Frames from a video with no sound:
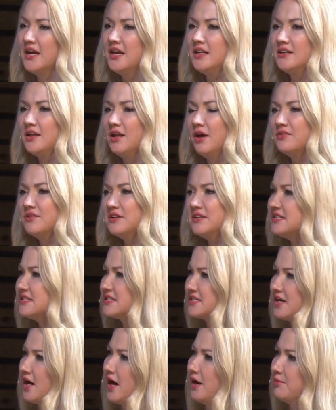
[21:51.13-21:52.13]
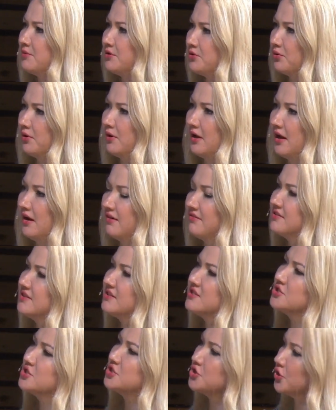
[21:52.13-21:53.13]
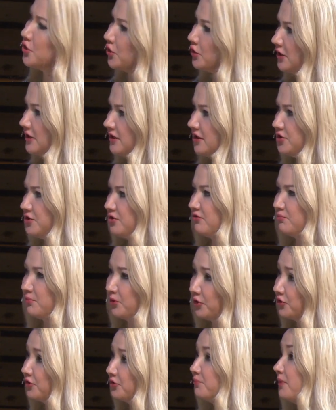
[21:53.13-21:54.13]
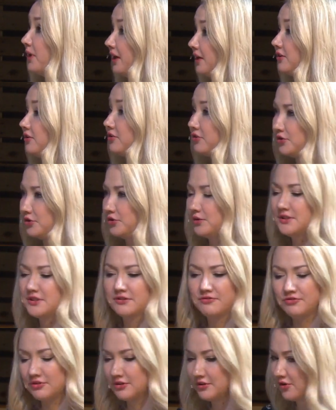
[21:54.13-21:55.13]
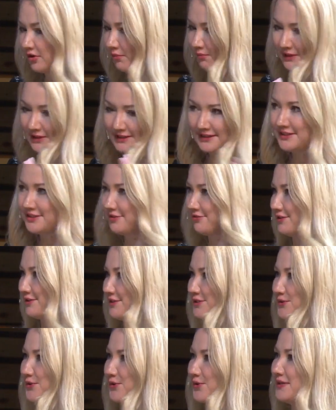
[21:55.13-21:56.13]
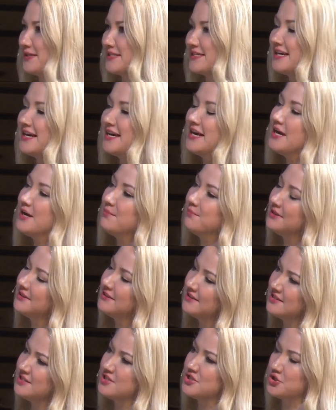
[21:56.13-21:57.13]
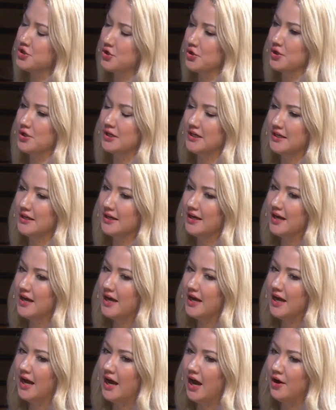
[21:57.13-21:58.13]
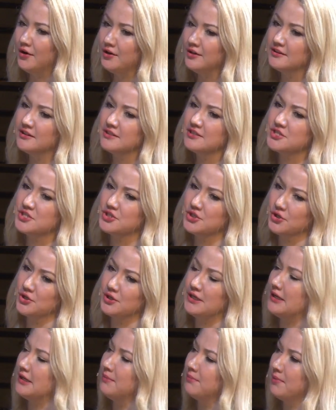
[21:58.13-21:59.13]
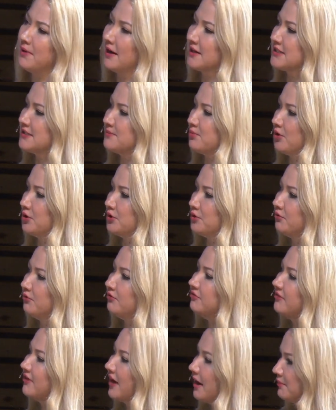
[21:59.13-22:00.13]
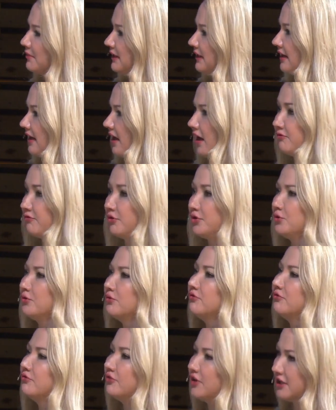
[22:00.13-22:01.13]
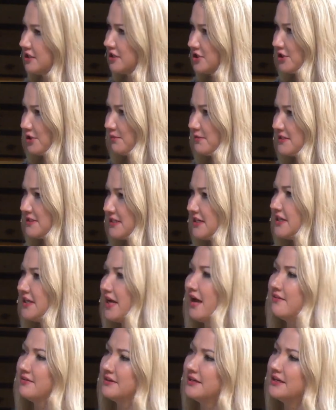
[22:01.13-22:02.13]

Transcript: Now, this time in your life, this journey that you've both made through completely different stories, but this journey, how did this journey impact upon your family life or your friendships? Did it have an